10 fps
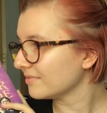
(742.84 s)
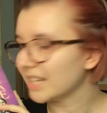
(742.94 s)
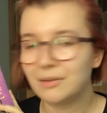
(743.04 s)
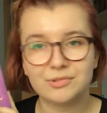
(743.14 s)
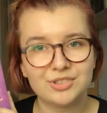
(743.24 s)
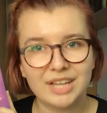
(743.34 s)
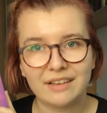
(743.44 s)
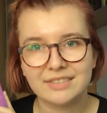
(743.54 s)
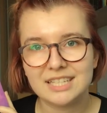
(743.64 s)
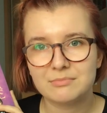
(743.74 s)
I want to
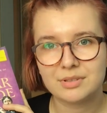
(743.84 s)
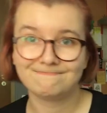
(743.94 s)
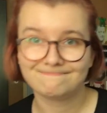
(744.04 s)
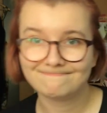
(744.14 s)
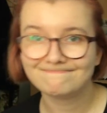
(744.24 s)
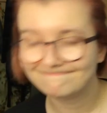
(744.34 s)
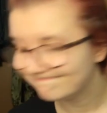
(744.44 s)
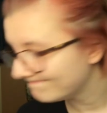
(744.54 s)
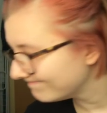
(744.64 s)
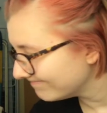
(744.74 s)
dive deep.
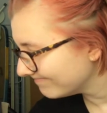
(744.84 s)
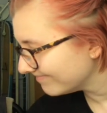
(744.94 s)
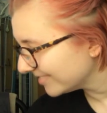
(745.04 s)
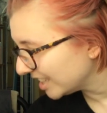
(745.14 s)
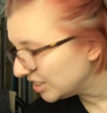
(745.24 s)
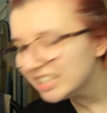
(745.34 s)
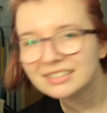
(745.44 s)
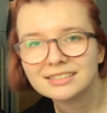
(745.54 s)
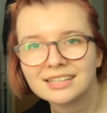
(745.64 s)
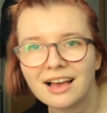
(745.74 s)
You can
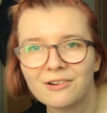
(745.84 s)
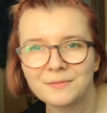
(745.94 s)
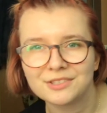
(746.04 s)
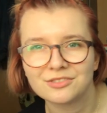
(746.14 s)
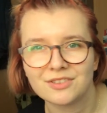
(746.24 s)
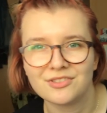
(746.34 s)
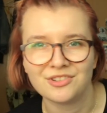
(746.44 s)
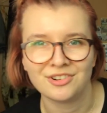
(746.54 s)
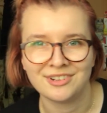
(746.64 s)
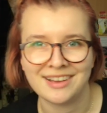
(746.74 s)
see how much of a
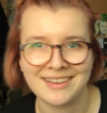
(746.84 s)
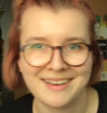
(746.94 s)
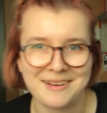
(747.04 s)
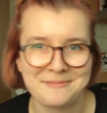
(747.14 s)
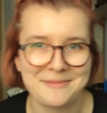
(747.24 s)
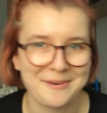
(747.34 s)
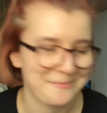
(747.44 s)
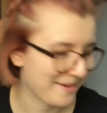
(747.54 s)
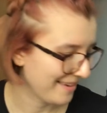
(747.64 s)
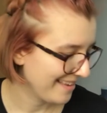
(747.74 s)
nerd I am. Oh
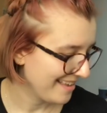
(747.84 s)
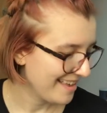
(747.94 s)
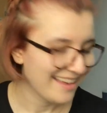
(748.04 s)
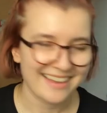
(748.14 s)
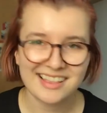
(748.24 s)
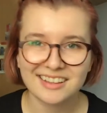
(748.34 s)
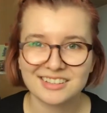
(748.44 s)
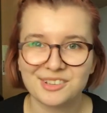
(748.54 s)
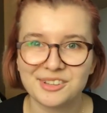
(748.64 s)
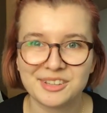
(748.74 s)
my. Not
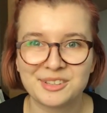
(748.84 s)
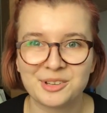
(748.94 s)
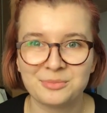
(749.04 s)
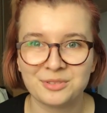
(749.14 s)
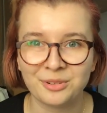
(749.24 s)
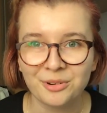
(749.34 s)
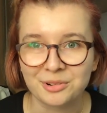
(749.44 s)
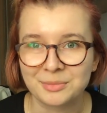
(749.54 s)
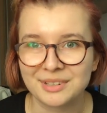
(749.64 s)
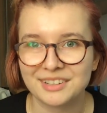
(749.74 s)
that you didn't know before,
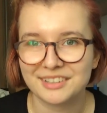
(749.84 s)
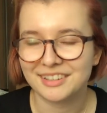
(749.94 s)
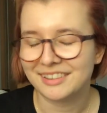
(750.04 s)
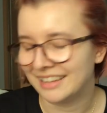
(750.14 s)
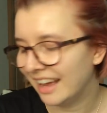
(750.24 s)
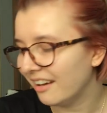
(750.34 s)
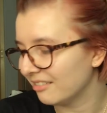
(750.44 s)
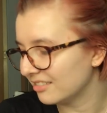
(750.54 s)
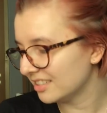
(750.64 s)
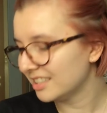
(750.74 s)
but
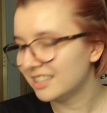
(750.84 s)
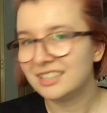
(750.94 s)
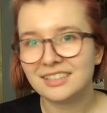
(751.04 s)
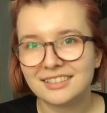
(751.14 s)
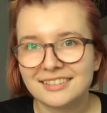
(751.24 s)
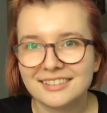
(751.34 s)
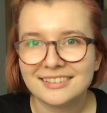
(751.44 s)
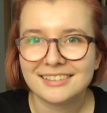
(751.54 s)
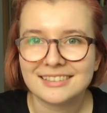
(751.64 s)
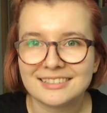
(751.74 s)
now
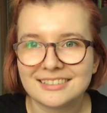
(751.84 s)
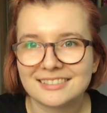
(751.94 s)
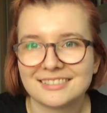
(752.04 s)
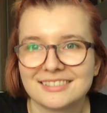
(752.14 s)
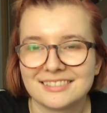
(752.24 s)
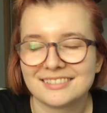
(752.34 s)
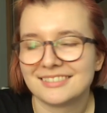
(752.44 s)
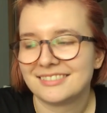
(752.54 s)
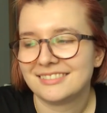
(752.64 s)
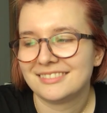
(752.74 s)
it's
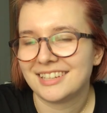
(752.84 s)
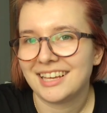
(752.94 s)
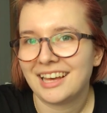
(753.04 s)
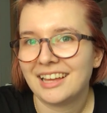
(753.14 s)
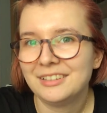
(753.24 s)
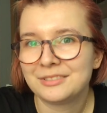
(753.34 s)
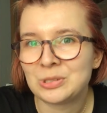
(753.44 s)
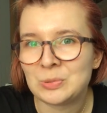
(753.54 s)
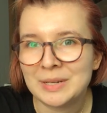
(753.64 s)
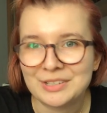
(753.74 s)
kind of
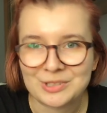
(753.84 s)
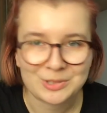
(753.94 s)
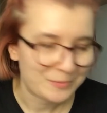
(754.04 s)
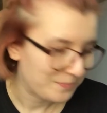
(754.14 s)
too much.